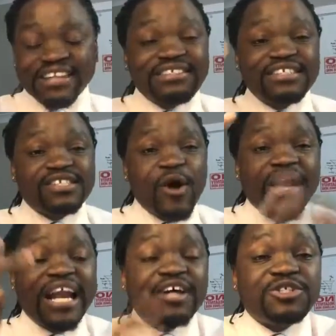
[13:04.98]
Is this
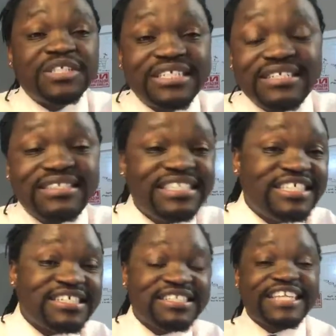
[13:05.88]
going out to the
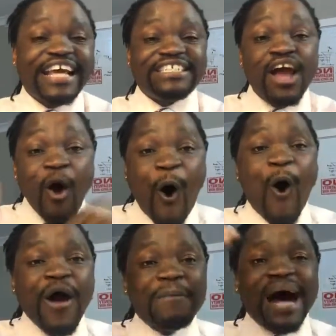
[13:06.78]
decision stage?
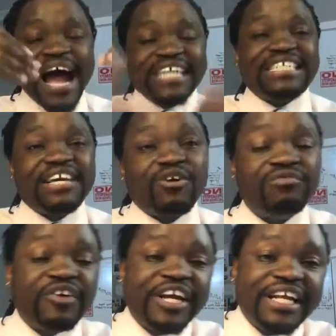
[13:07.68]
Or am I actually
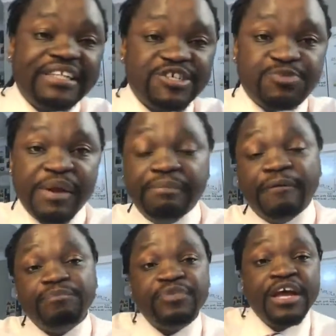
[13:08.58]
converting these people?